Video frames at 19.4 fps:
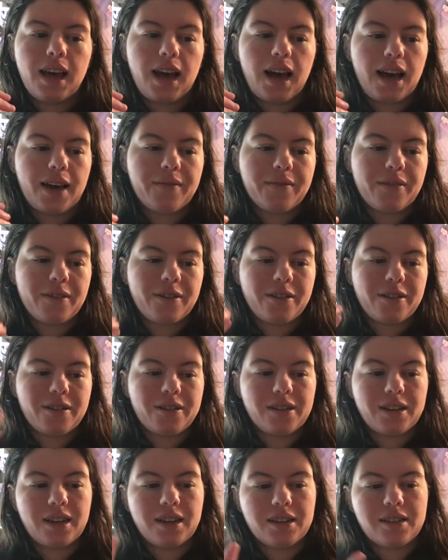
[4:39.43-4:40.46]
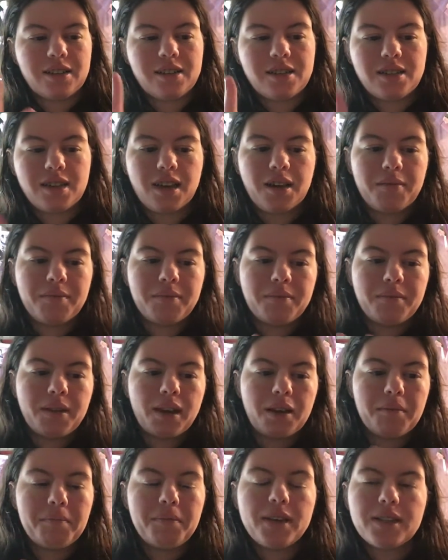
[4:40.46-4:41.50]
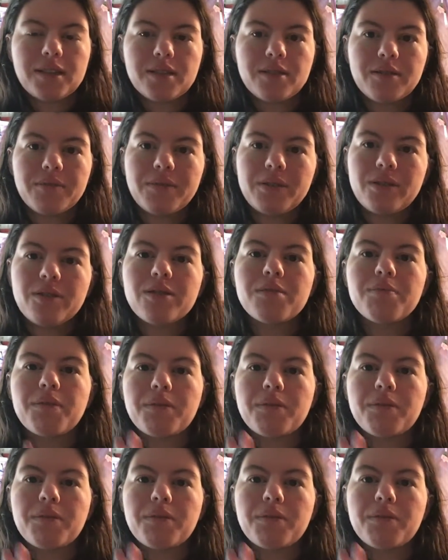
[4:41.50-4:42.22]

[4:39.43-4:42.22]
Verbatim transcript: I've heard some mixed reviews,